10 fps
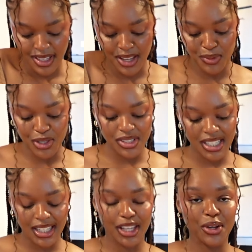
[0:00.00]
we used to
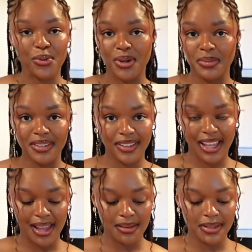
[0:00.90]
eat like corned beef and
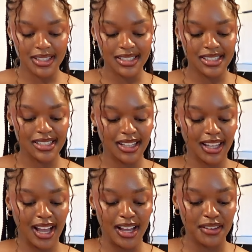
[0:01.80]
cabbage. Like,
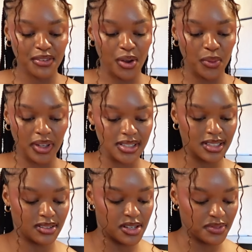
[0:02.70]
I've always
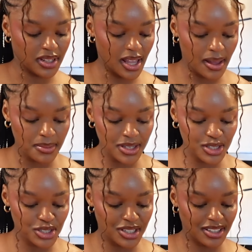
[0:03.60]
loved
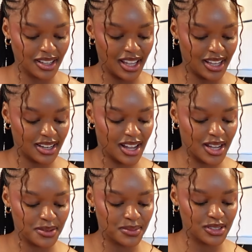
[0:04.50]
cabbage. And
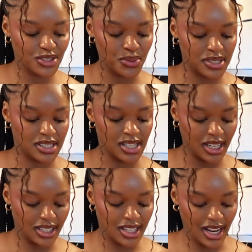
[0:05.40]
I'm so
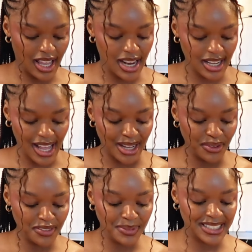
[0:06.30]
sick that I had it out
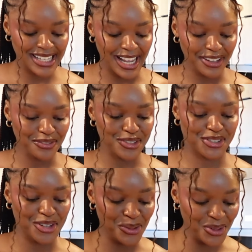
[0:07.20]
of my diet for
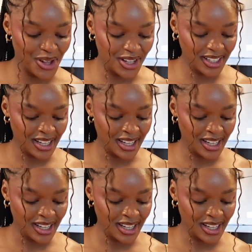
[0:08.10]
so long.